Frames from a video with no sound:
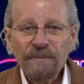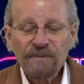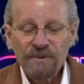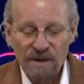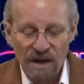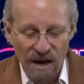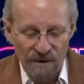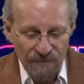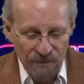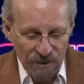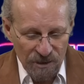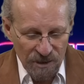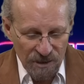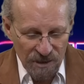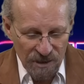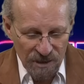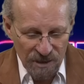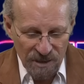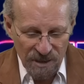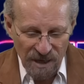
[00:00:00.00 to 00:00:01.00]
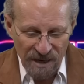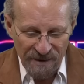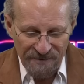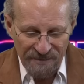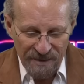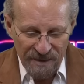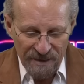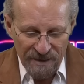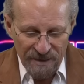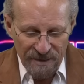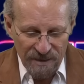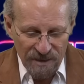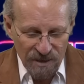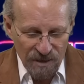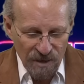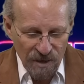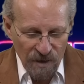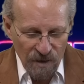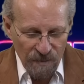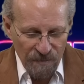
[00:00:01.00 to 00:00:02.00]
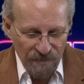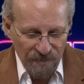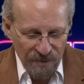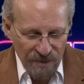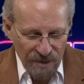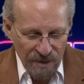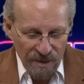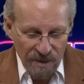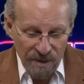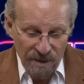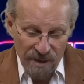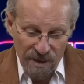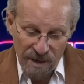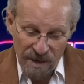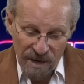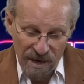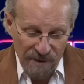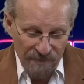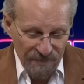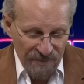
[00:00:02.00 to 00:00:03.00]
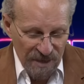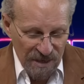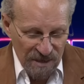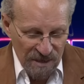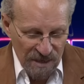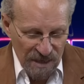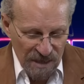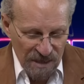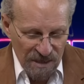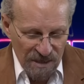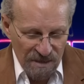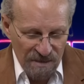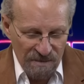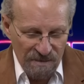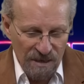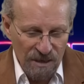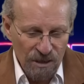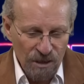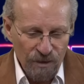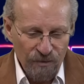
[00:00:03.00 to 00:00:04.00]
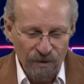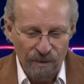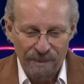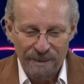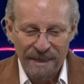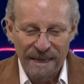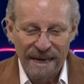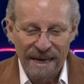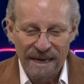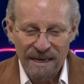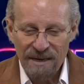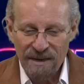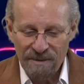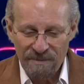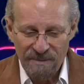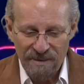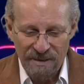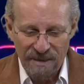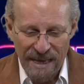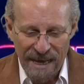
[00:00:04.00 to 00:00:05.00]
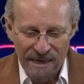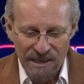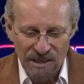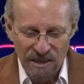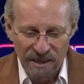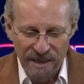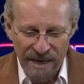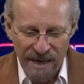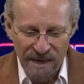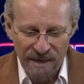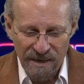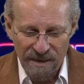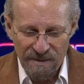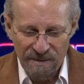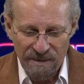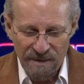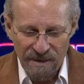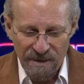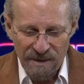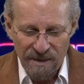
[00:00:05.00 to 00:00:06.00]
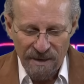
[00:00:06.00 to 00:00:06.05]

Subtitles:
conferences and stuff. So this is from Elaine, and thanks, Elaine.